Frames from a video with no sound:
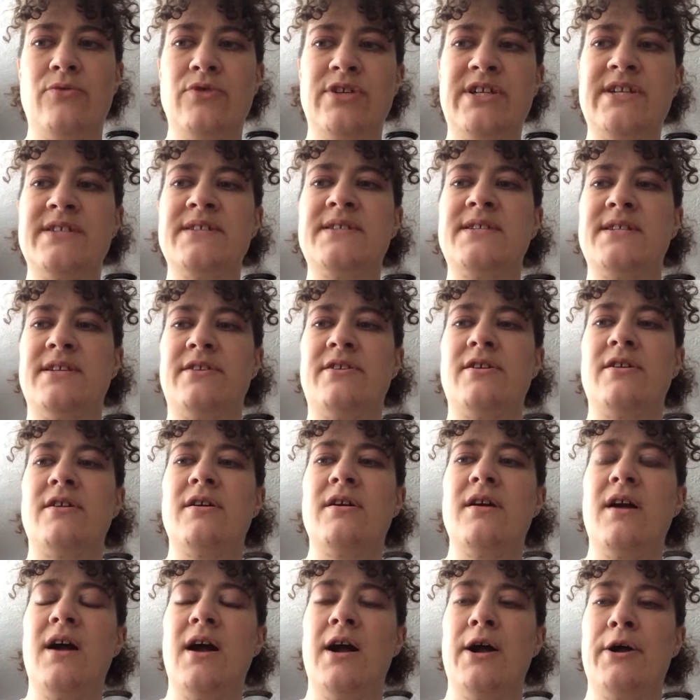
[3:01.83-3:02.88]
would
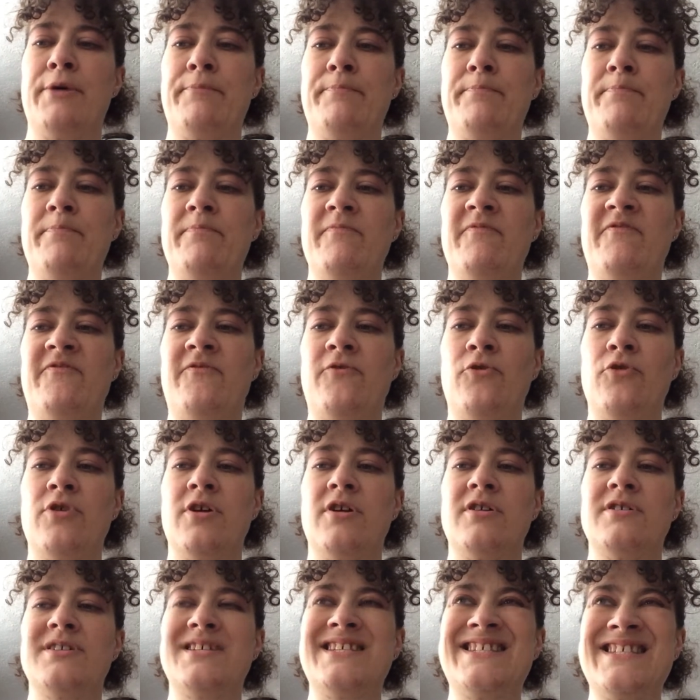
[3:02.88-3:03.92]
consider.
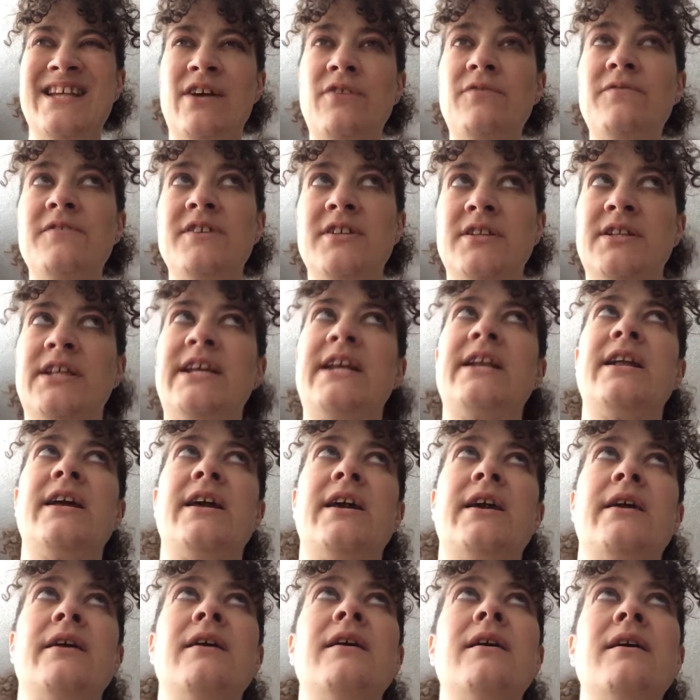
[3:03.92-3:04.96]
For
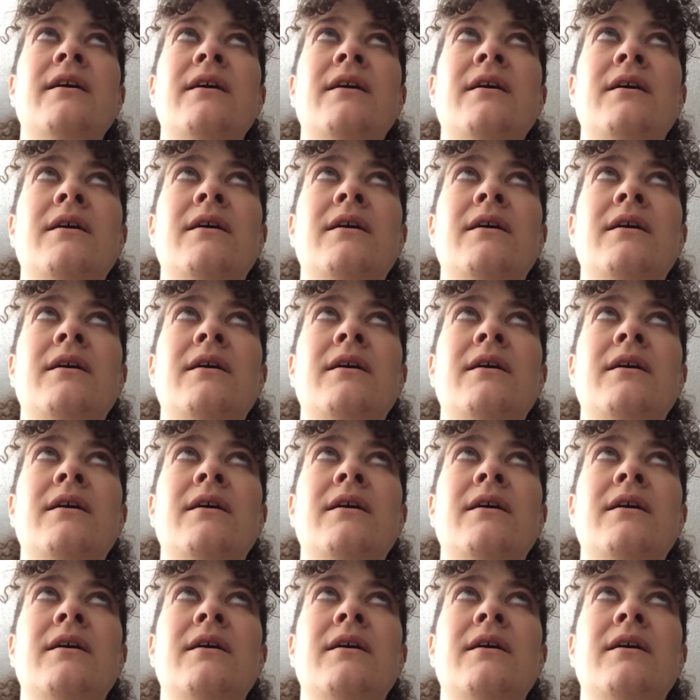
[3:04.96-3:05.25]
self-cleaning,